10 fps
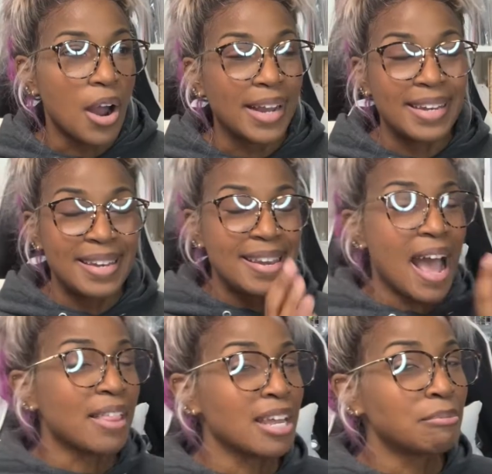All right,
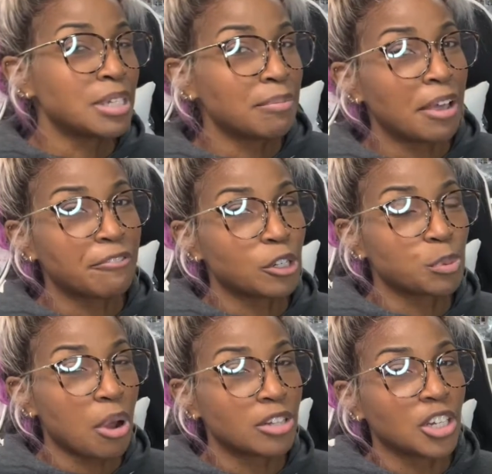now that I'm done my
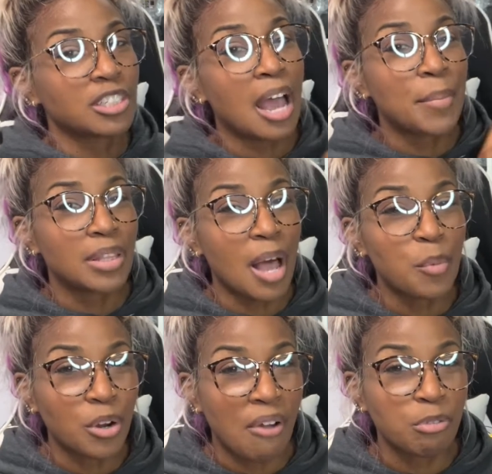first project, I'm a lot
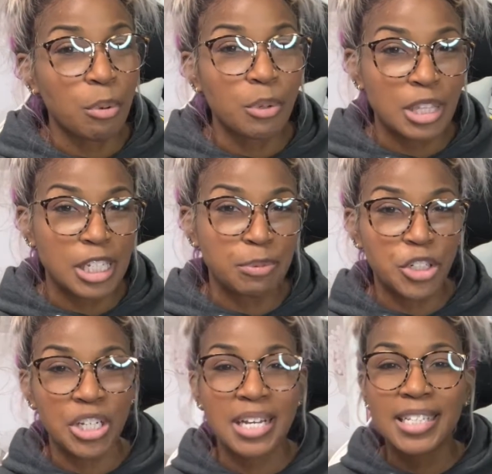more comfortable with this
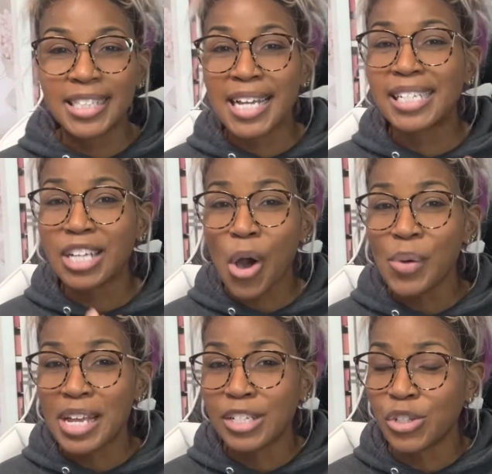machine. Let's go
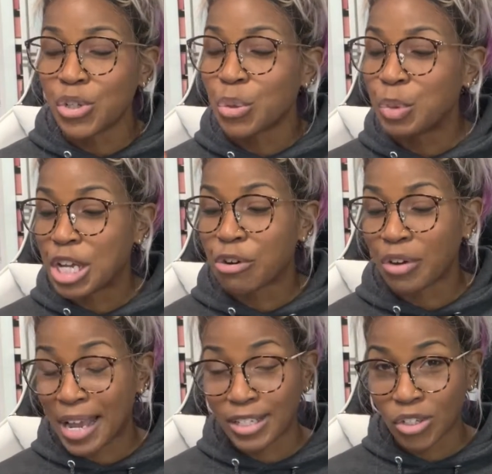into the
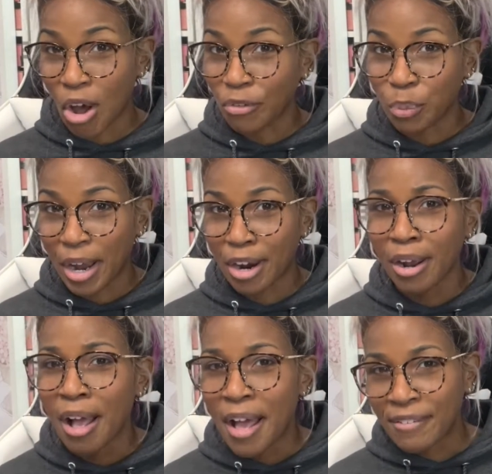WECREAT
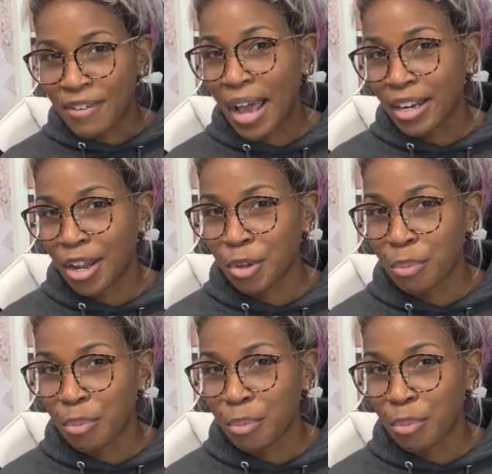software, find another